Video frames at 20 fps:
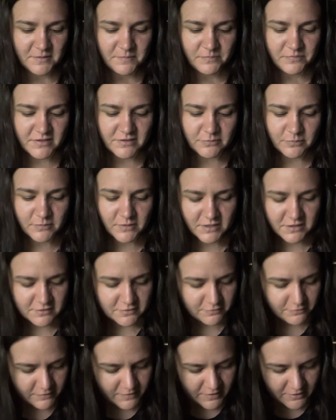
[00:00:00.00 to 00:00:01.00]
this one is
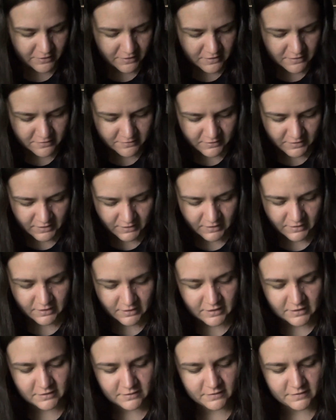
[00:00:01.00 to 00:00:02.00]
very exciting,
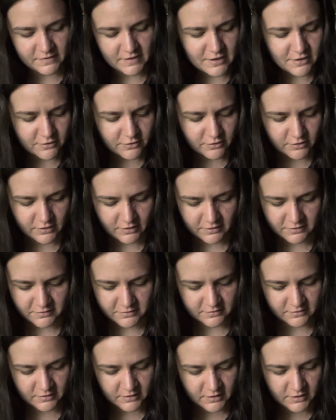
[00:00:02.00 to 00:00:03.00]
and thank
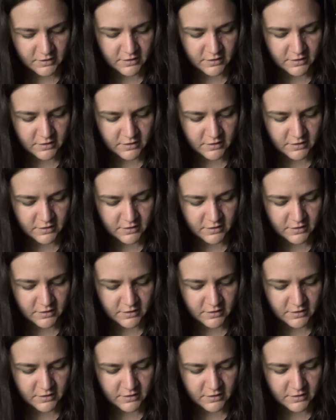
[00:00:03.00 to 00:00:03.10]
goodness,